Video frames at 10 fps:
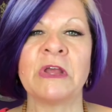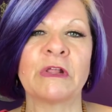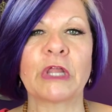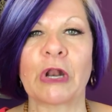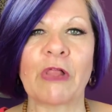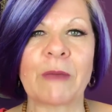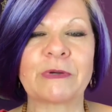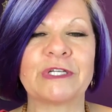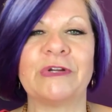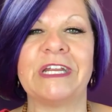a little
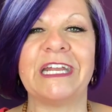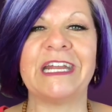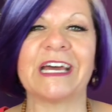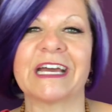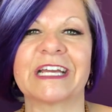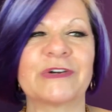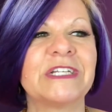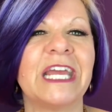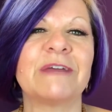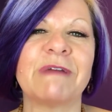opportunity to
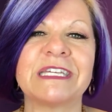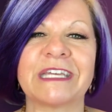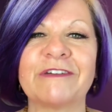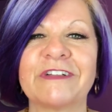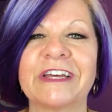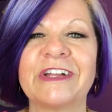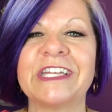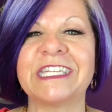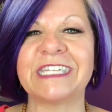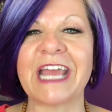critique myself a little
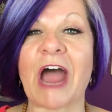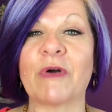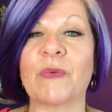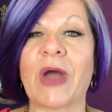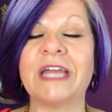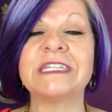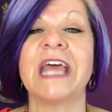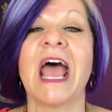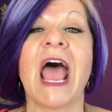and see how it went.